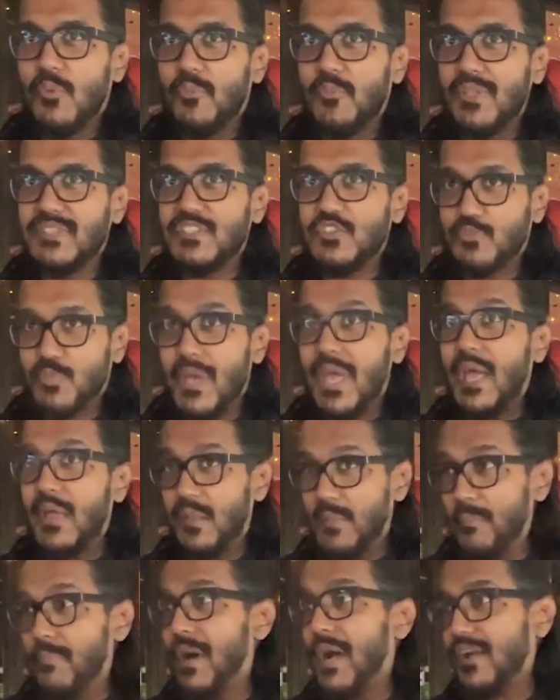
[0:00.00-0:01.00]
which is where I
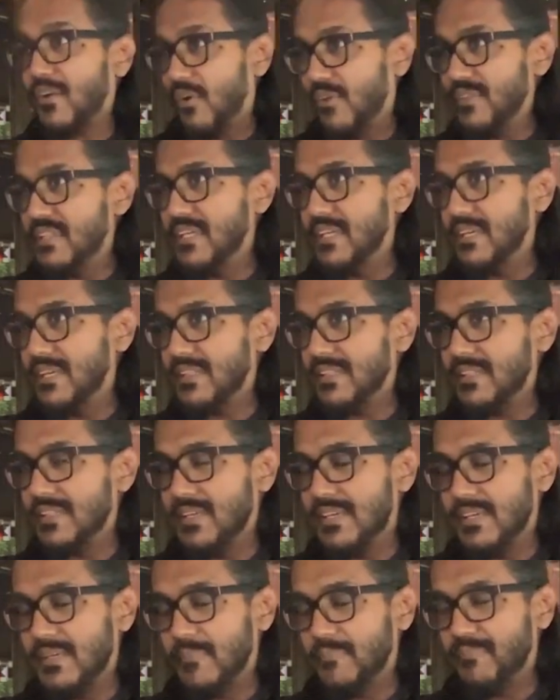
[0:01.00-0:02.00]
embarked on
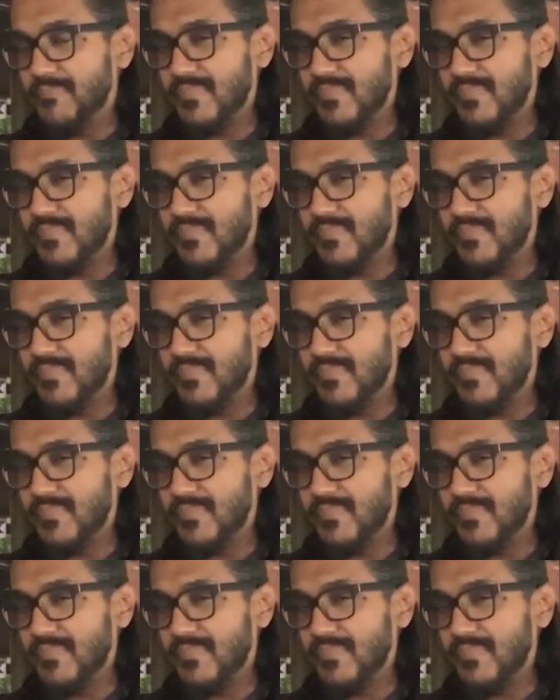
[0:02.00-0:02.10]
the